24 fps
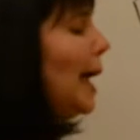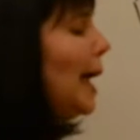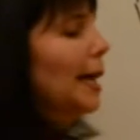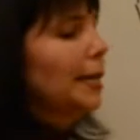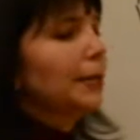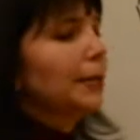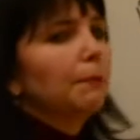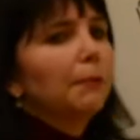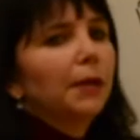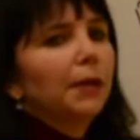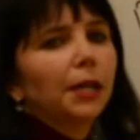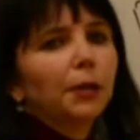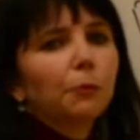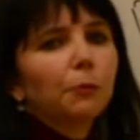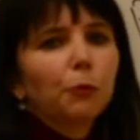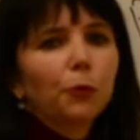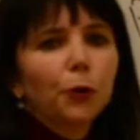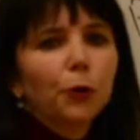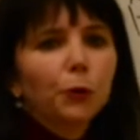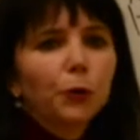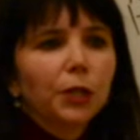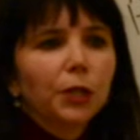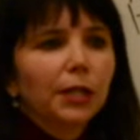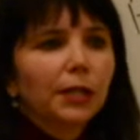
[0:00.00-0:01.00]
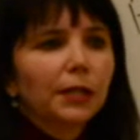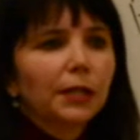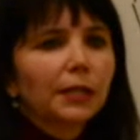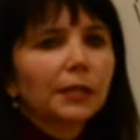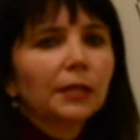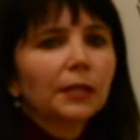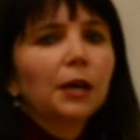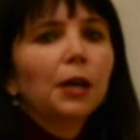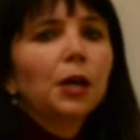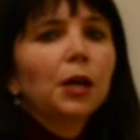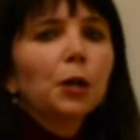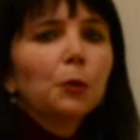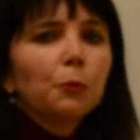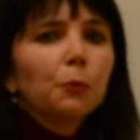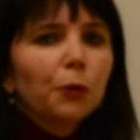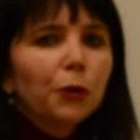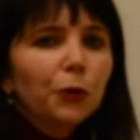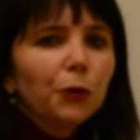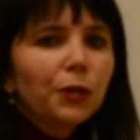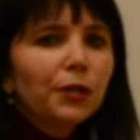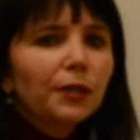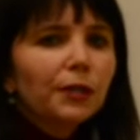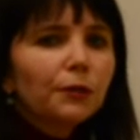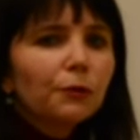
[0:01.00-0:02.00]
and make proteins?
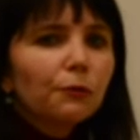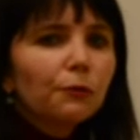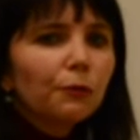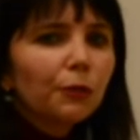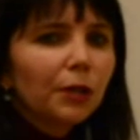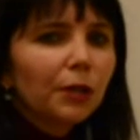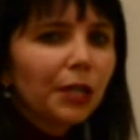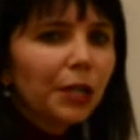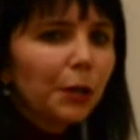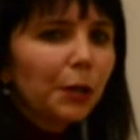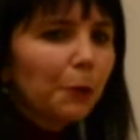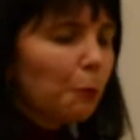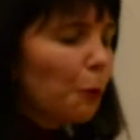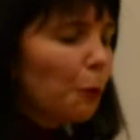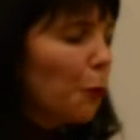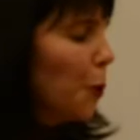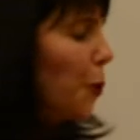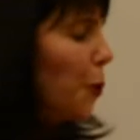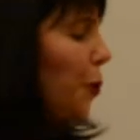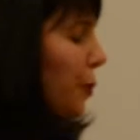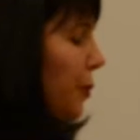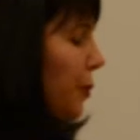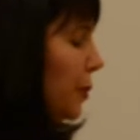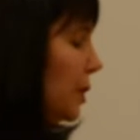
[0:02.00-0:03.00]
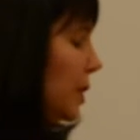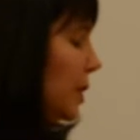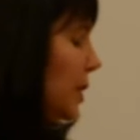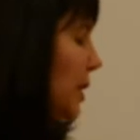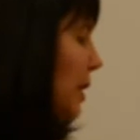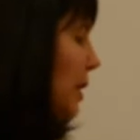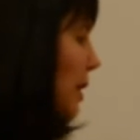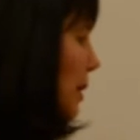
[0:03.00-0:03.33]
Proteins are really important